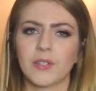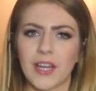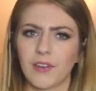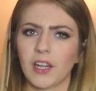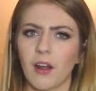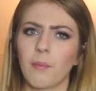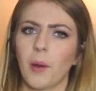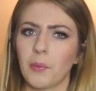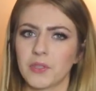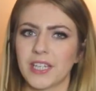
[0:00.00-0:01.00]
you'll definitely like
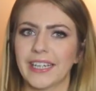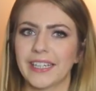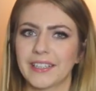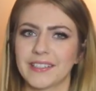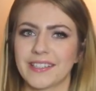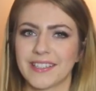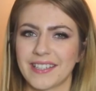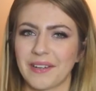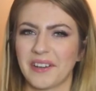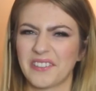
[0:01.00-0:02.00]
Bubble Tea, because it's the
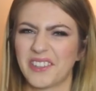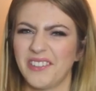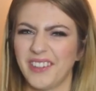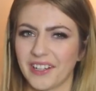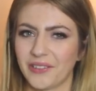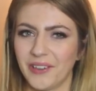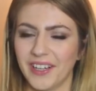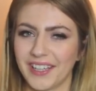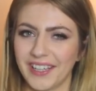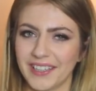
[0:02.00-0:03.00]
same kind of cute, like,
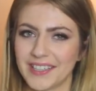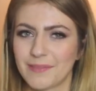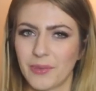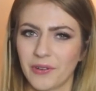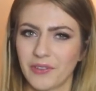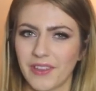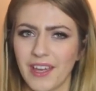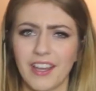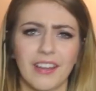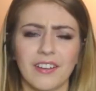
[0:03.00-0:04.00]
quirky spin-on
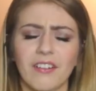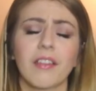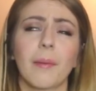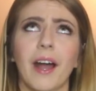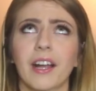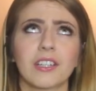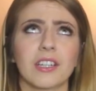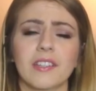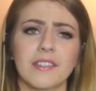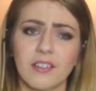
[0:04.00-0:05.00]
thing, and oh, their
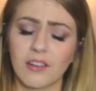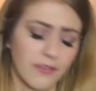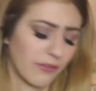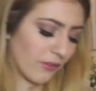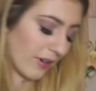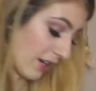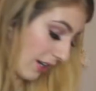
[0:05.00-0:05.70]
packaging is to die for. I